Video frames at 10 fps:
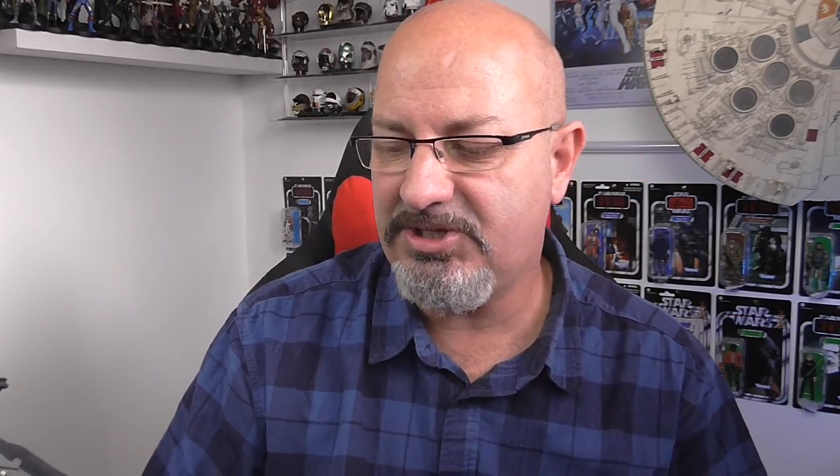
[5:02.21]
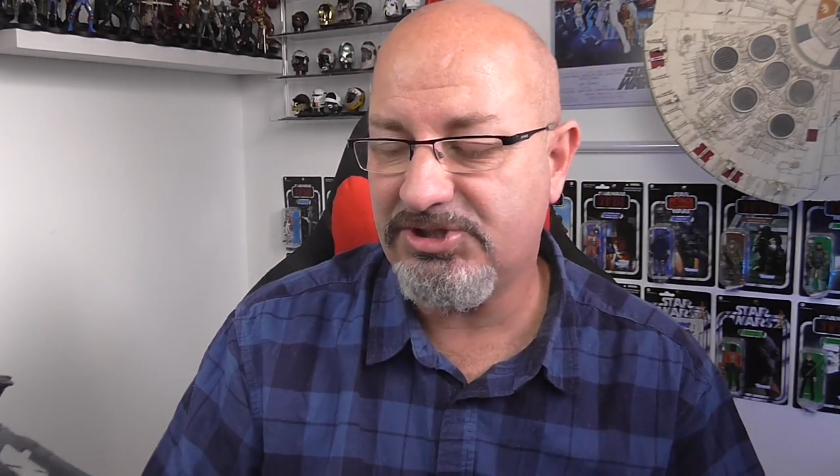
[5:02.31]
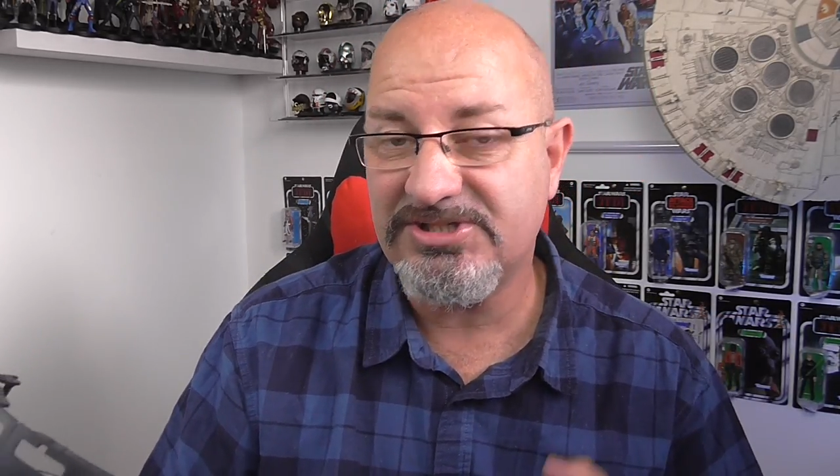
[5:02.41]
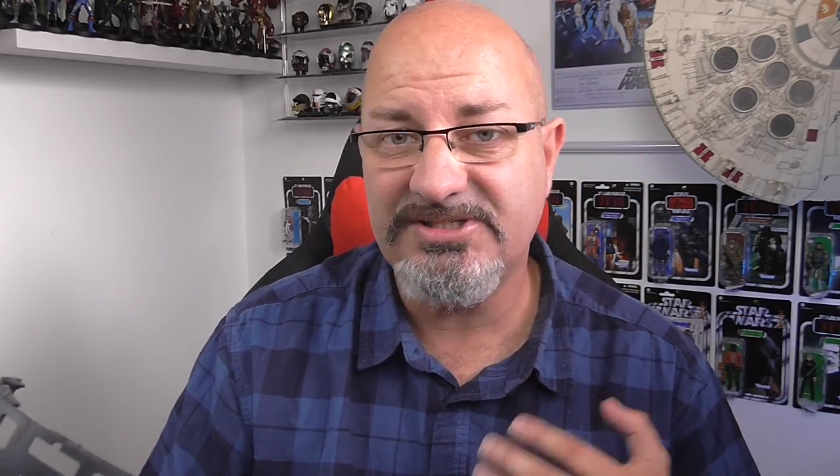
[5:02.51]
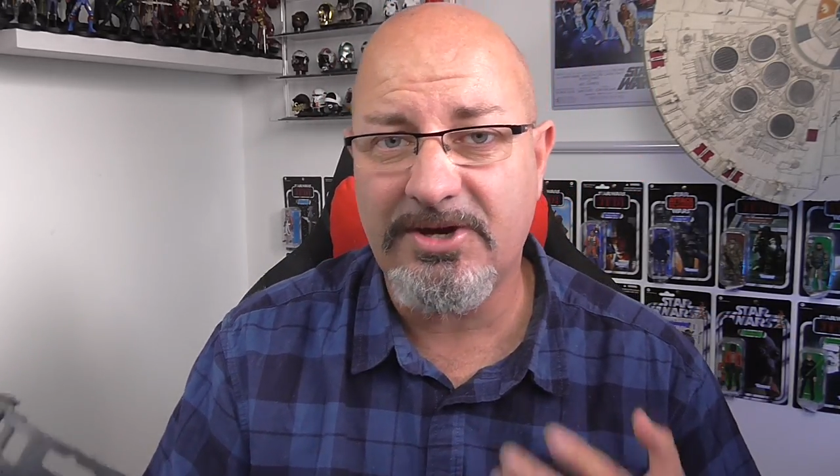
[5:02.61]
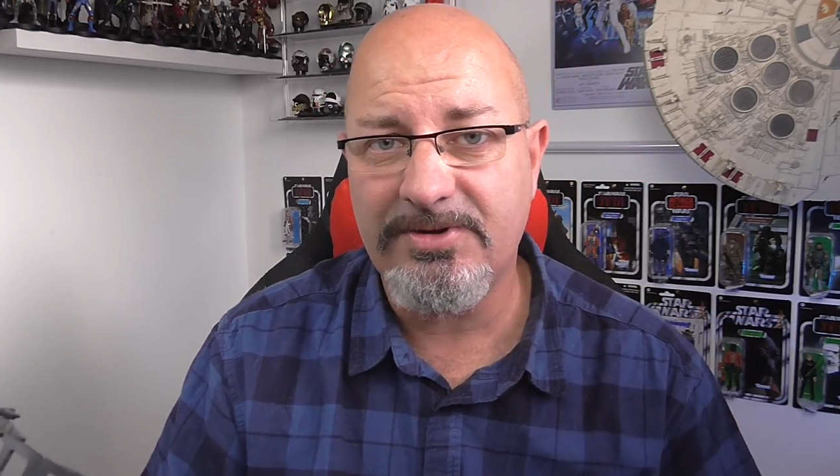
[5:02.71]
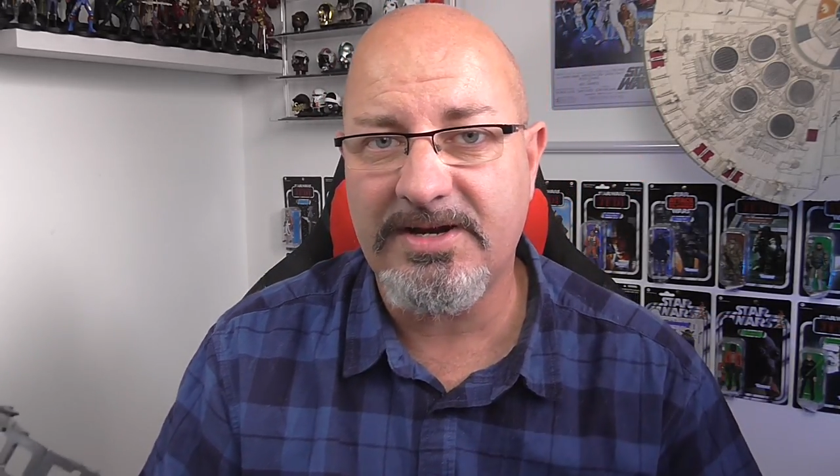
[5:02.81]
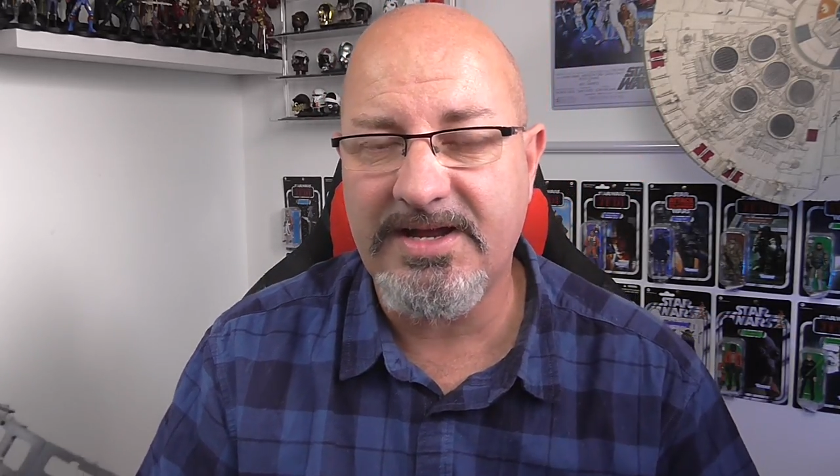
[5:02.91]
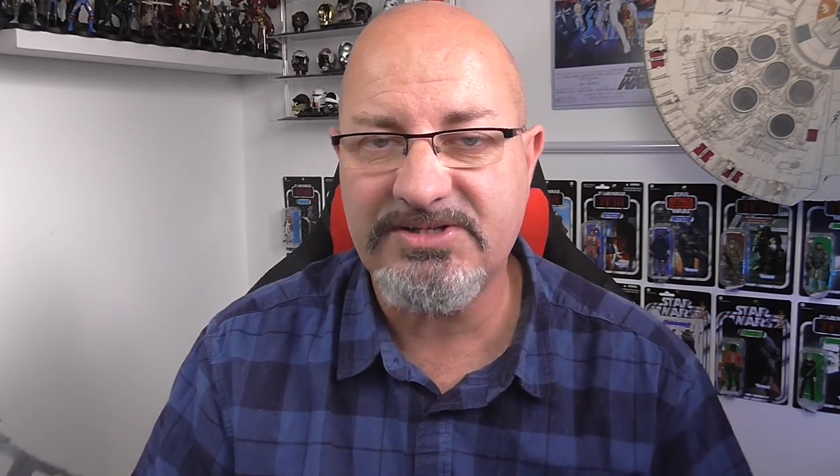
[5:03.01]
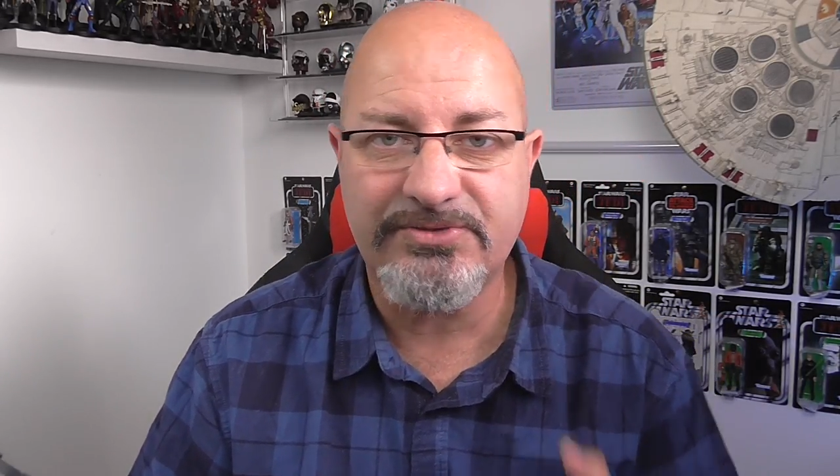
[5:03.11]
you just know
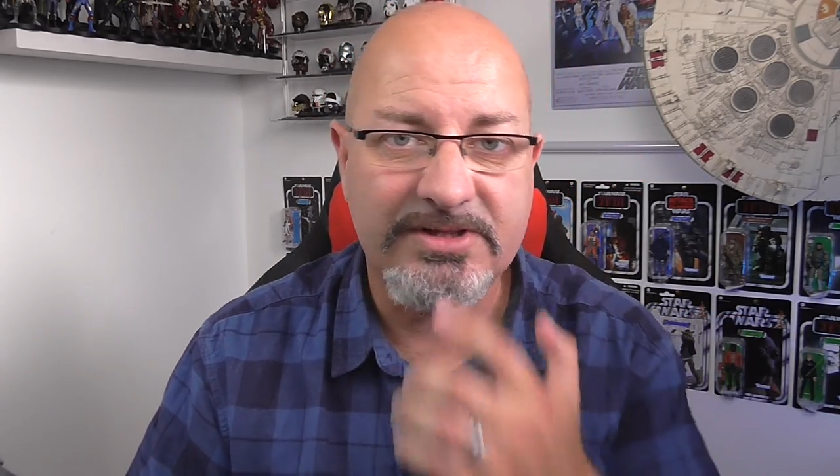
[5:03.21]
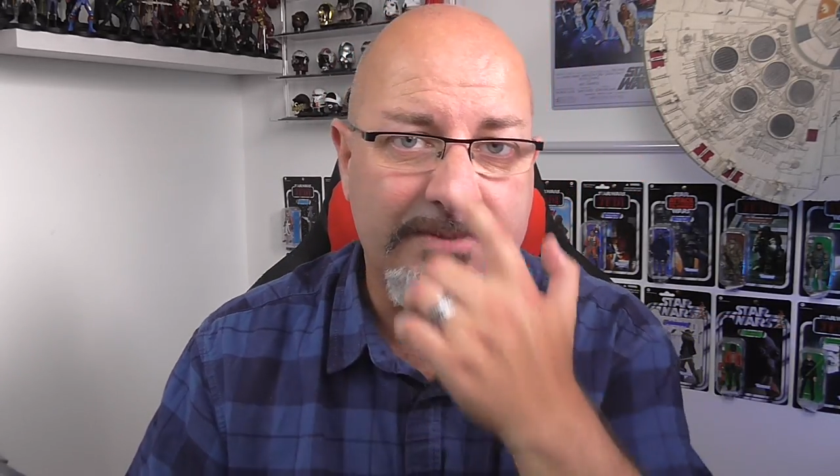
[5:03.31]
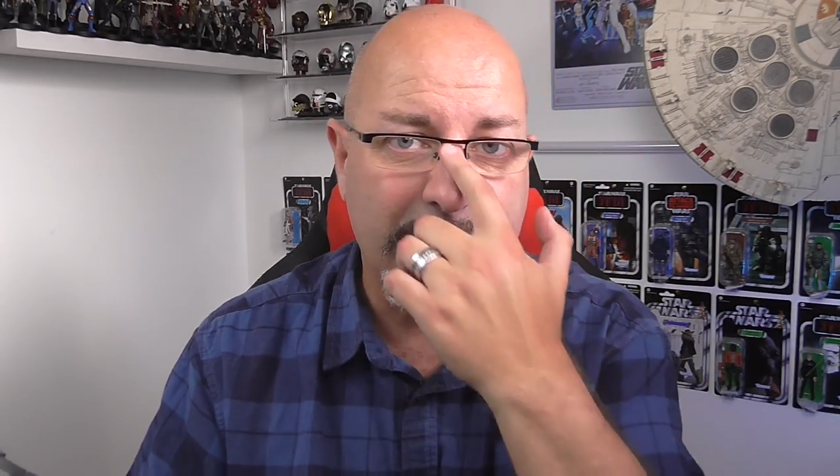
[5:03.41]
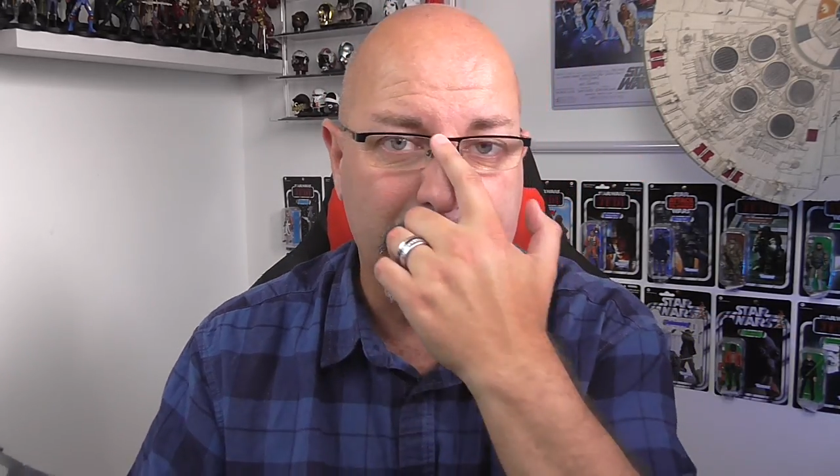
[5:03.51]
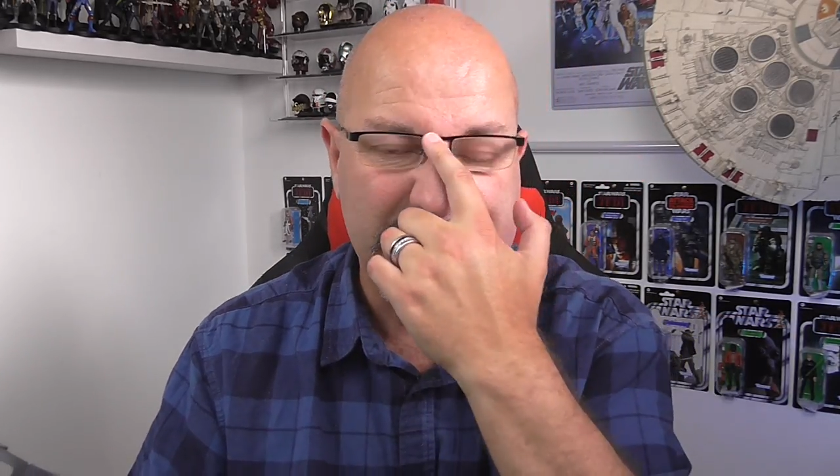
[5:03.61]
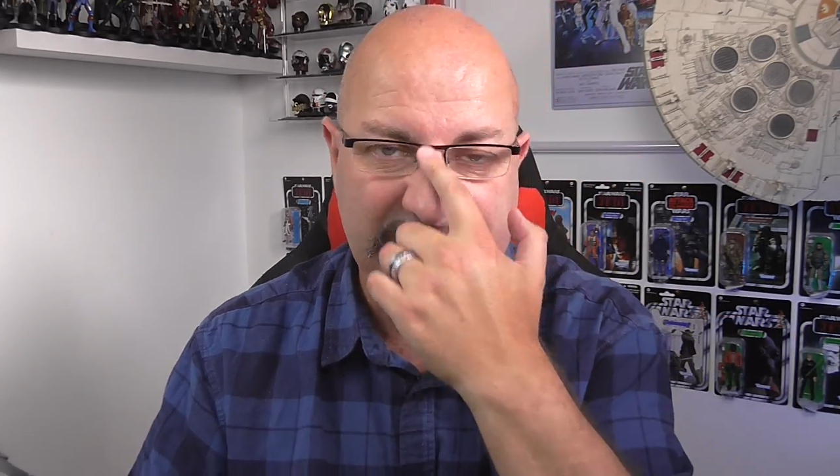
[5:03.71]
that later on in the build